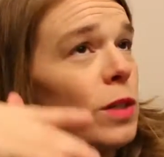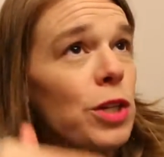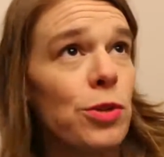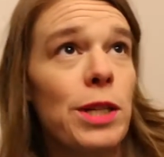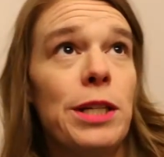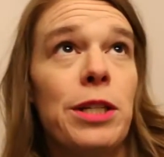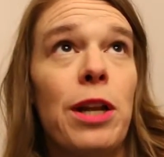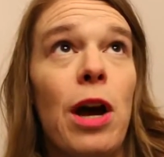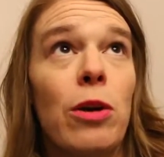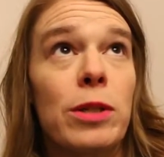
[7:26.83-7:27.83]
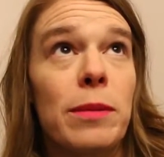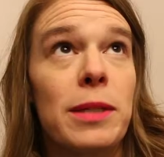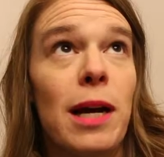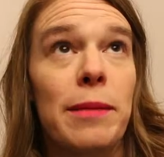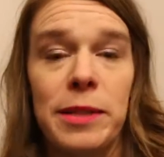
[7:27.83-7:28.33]
you need to know
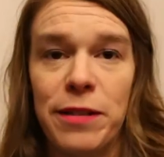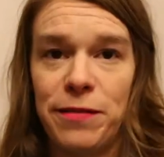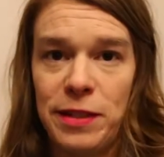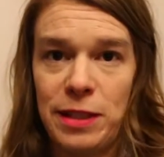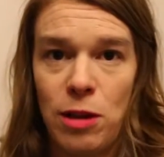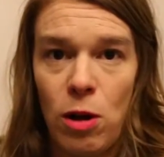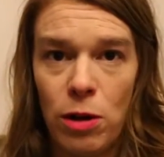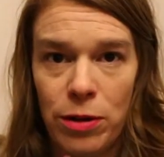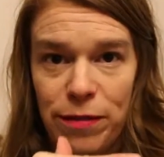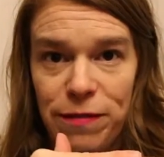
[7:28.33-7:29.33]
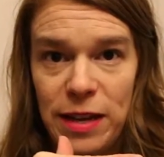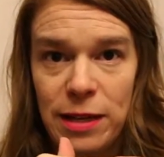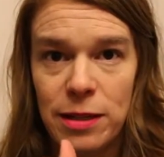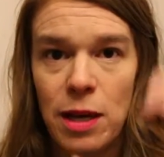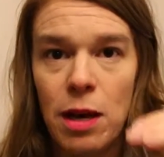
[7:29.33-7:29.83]
sometimes if it's all going to
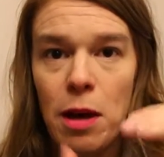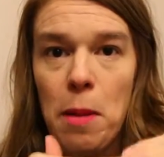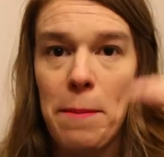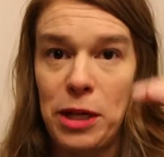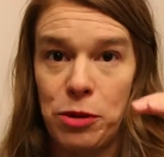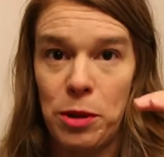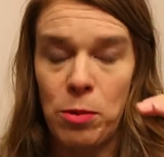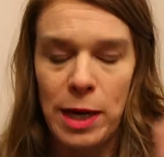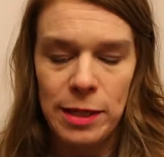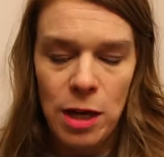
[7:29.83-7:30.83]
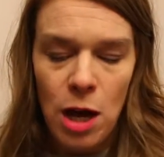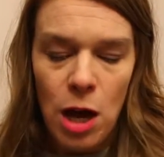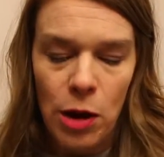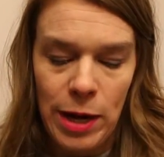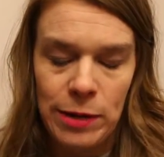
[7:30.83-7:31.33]
fit measurement wise.
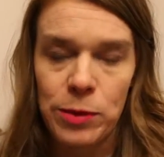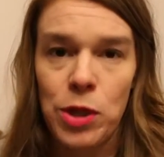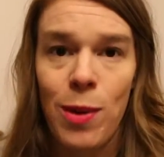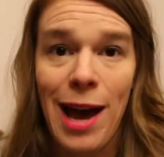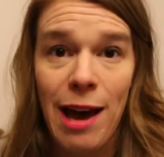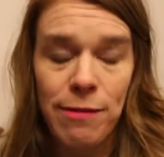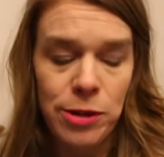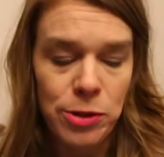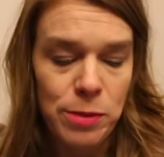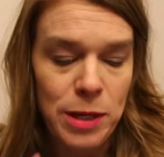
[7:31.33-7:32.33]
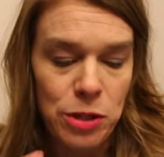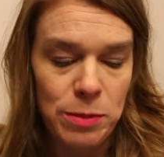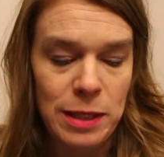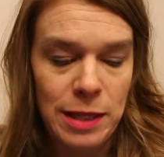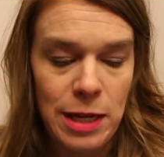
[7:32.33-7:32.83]
Okay, so you have all those
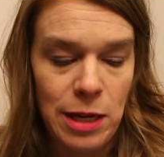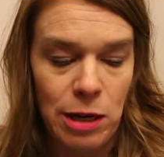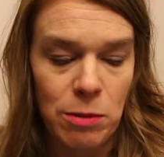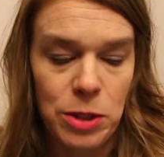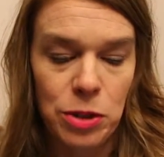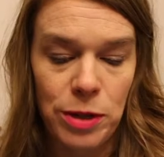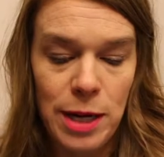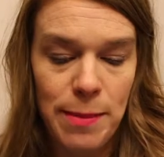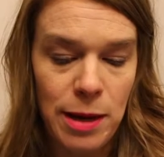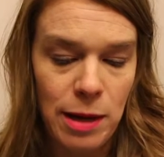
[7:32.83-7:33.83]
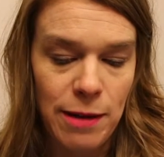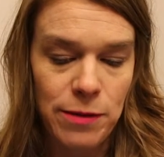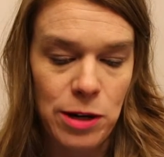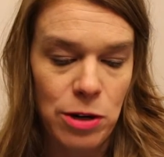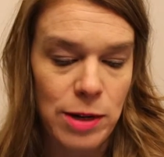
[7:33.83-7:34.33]
measurements here, and what's great about
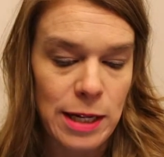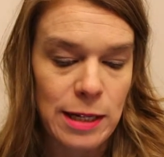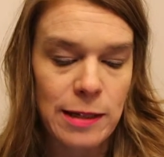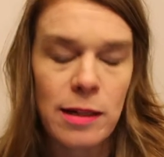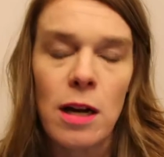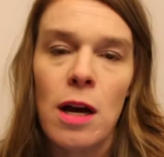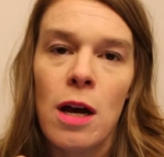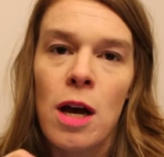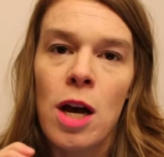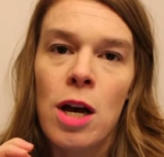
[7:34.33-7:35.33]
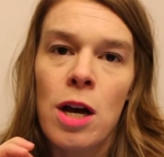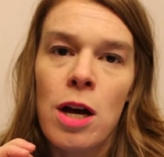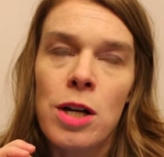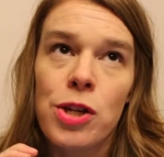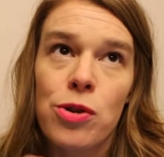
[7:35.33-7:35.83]
Evernote is
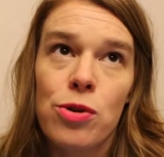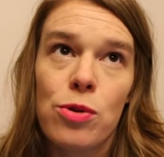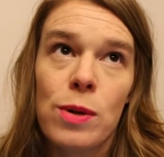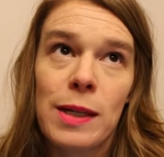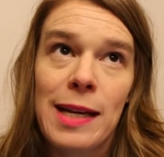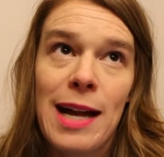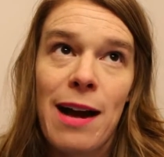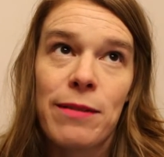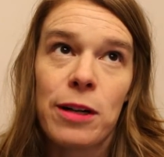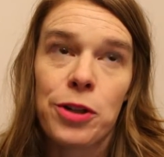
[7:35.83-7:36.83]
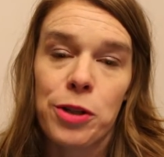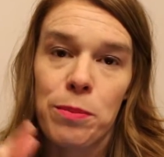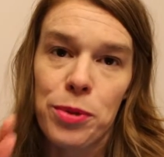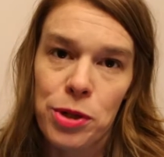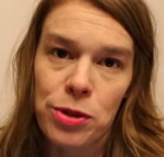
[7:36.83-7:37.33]
you can have it on your
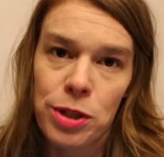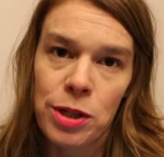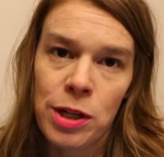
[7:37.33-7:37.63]
computer,